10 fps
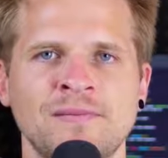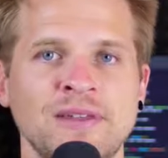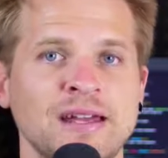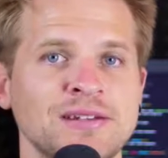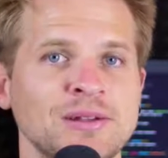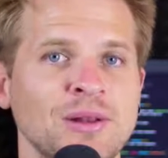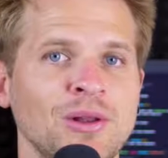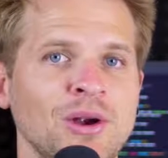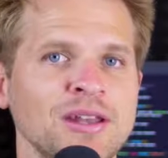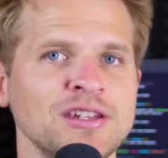And
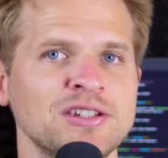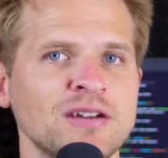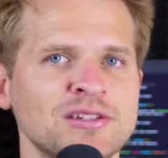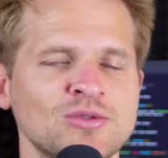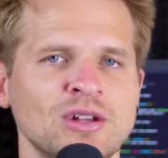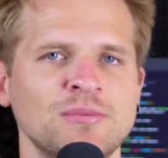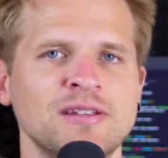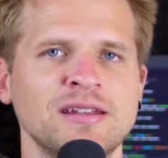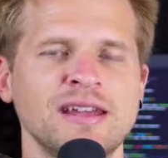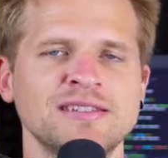learning
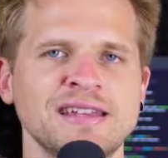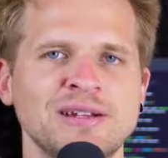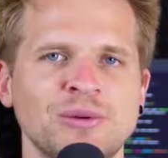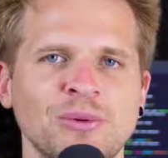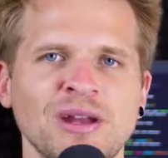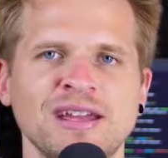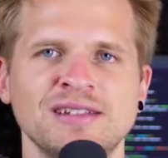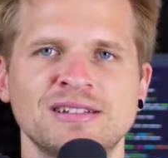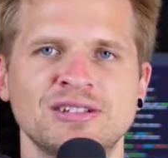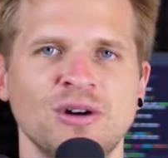JavaScript is a
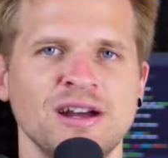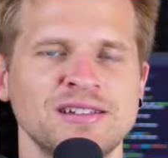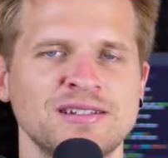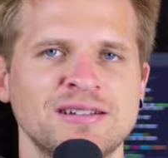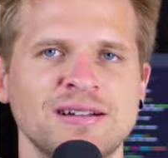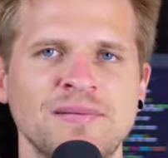great choice,